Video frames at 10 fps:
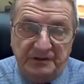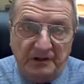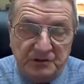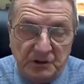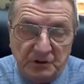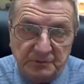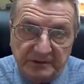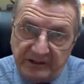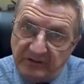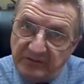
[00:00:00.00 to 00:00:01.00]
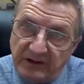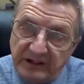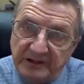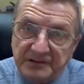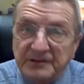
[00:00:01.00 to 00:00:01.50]
sell shares, but debt
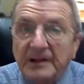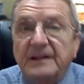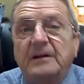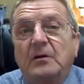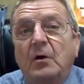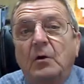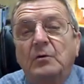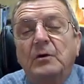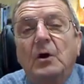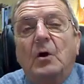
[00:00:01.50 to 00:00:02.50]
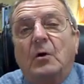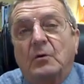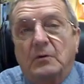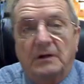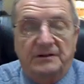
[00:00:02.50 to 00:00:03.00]
financing, taking a loan
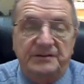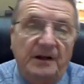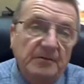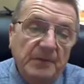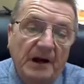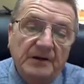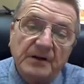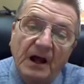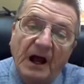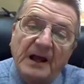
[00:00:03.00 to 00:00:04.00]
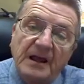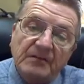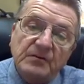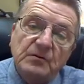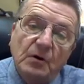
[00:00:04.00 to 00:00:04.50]
or selling bonds. I
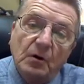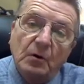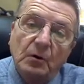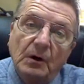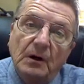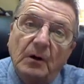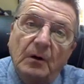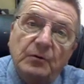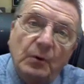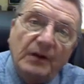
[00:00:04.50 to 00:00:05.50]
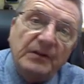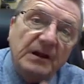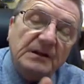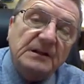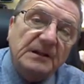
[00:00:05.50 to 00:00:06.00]
have to know, do I
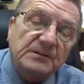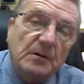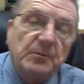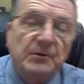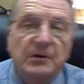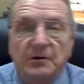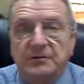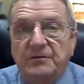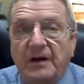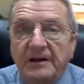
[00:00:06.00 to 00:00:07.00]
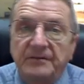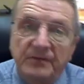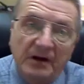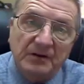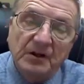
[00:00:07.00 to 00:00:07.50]
think in the next couple of years, if I
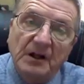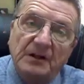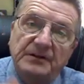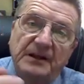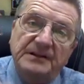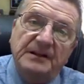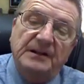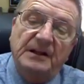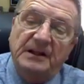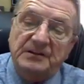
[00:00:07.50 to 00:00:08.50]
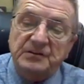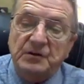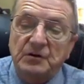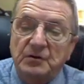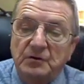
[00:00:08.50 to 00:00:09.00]
invest, that the
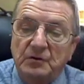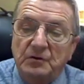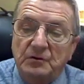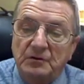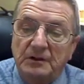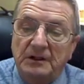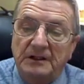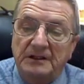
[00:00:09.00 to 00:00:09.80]
exterior